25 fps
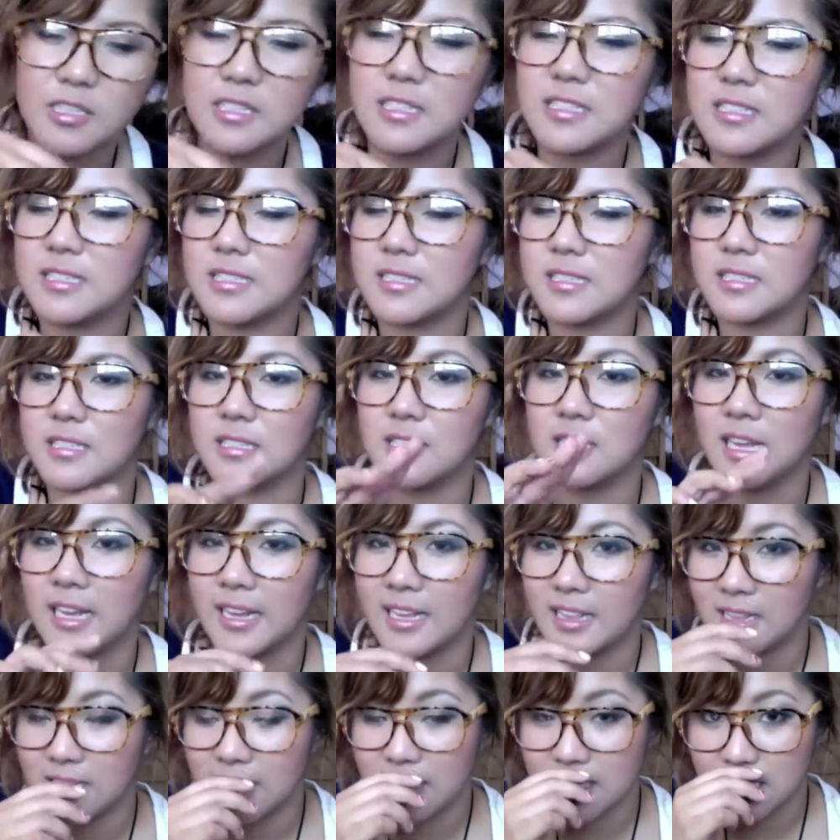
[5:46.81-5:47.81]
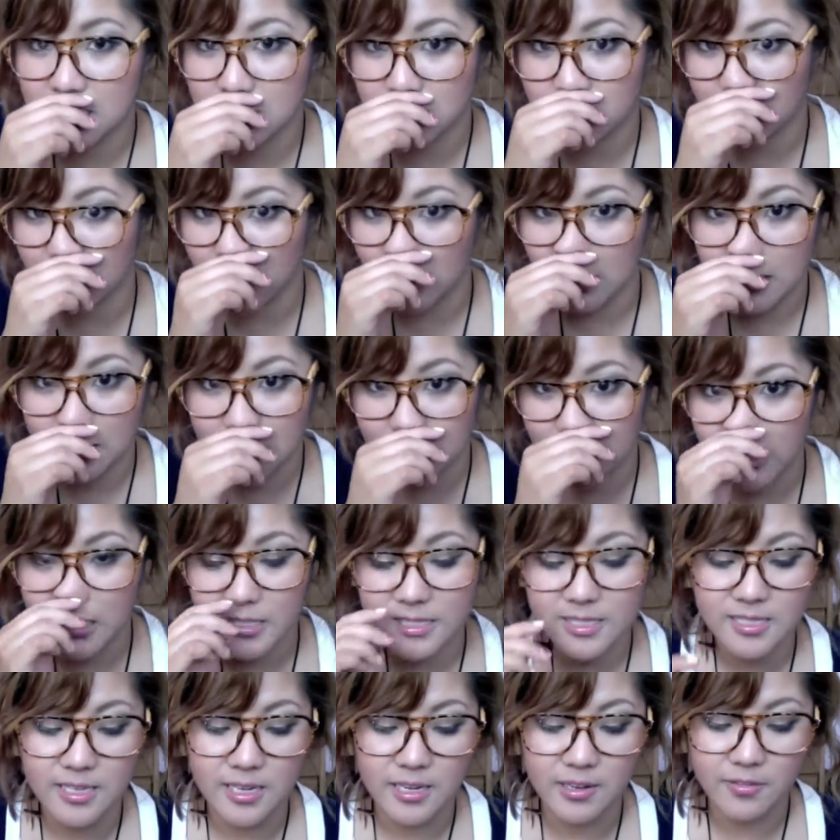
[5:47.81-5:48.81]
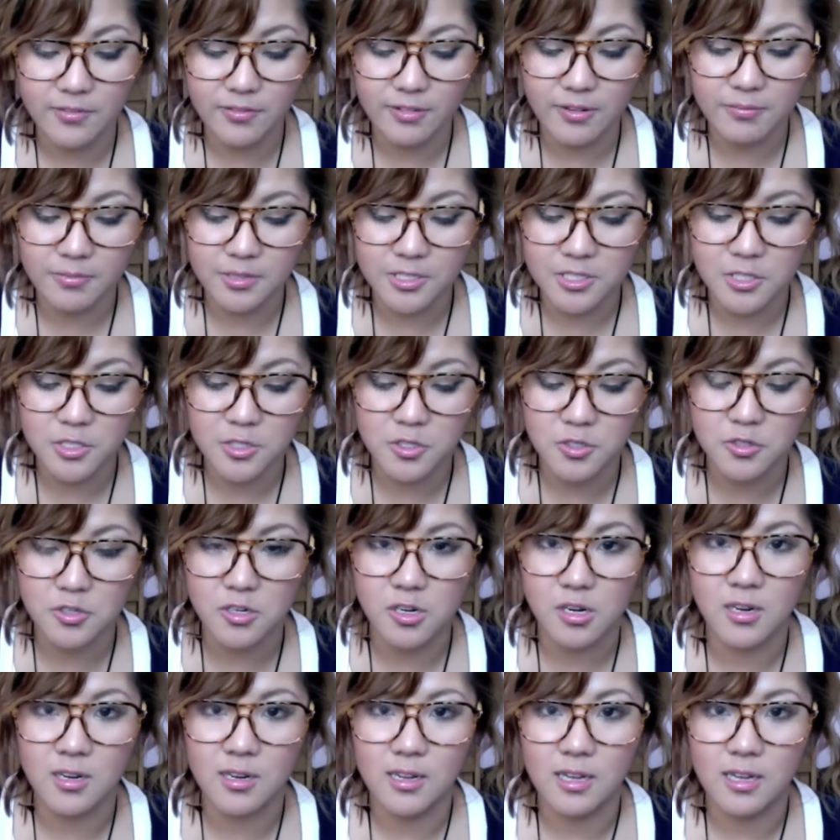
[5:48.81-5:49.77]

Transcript: can slightly smell it aside from the strong